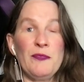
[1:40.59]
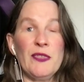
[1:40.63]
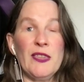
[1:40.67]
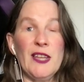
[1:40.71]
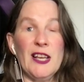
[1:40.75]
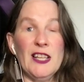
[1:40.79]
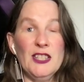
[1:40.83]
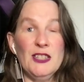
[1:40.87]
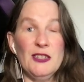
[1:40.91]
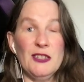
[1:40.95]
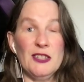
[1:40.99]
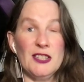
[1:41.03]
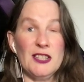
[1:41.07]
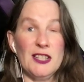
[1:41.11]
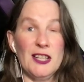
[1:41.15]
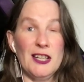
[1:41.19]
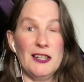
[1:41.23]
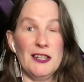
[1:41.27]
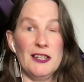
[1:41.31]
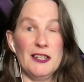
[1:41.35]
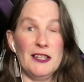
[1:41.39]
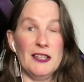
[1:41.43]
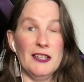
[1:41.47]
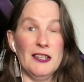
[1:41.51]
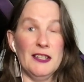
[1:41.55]
That's what
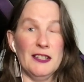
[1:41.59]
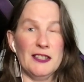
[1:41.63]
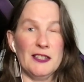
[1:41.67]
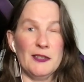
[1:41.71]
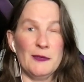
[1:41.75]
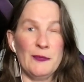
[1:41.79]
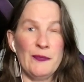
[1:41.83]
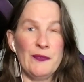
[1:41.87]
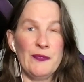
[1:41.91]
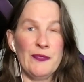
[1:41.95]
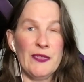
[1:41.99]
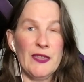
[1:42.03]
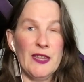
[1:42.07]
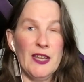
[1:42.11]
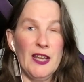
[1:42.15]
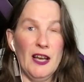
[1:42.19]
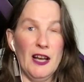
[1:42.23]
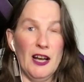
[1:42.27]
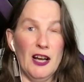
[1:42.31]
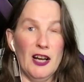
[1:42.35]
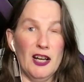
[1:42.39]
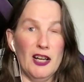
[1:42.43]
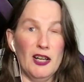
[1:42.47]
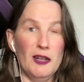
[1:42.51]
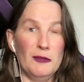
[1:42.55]
Saturn does.
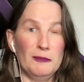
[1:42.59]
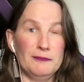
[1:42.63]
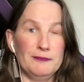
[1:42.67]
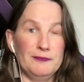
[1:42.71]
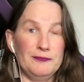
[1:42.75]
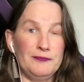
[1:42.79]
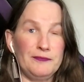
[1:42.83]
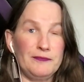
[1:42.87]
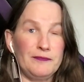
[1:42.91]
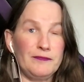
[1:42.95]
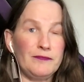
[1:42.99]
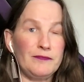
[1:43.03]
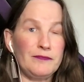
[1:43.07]
And